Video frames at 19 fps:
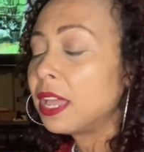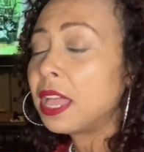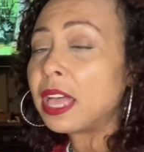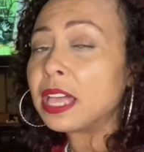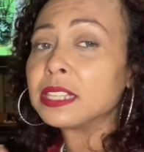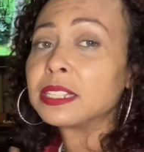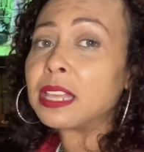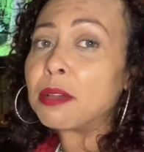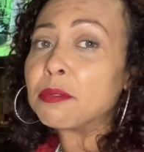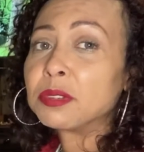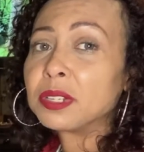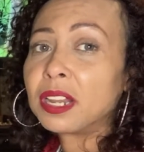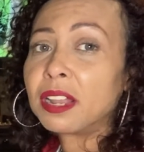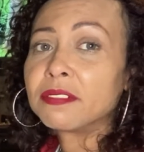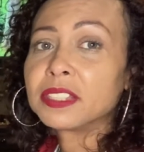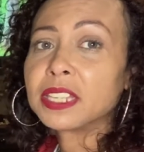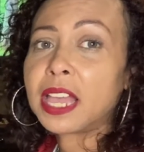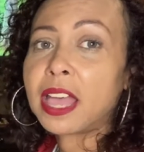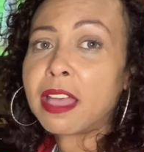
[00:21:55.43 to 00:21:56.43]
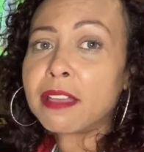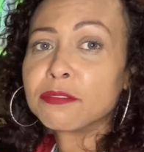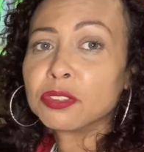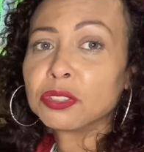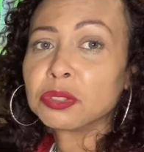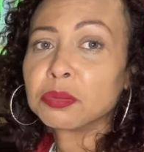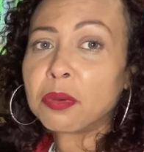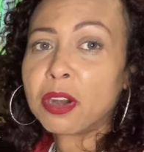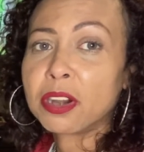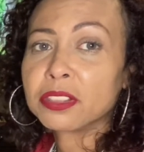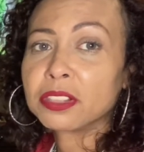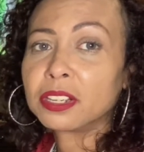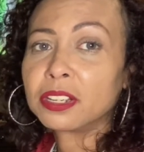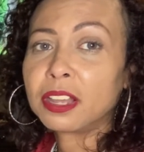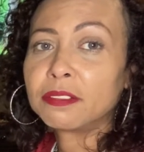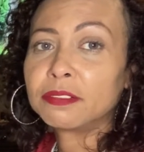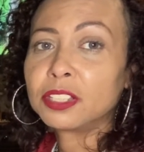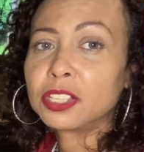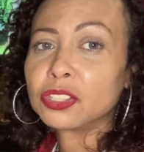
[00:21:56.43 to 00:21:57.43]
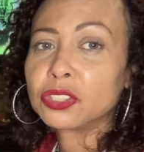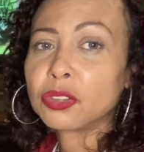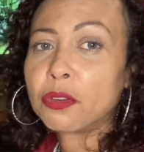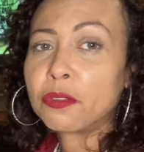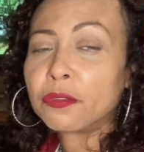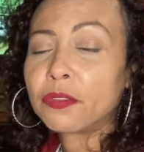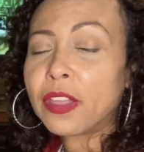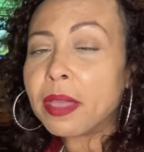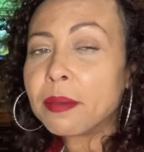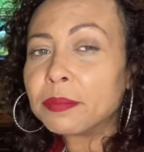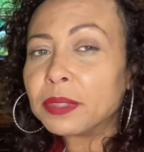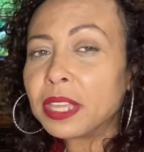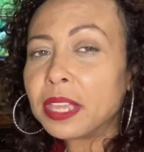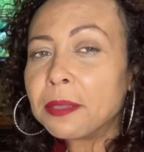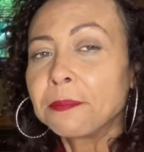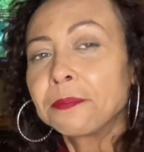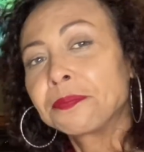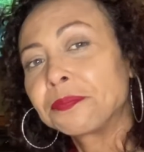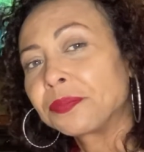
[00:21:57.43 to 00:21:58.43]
as I would love to have you as part of the Lovelee Soul family.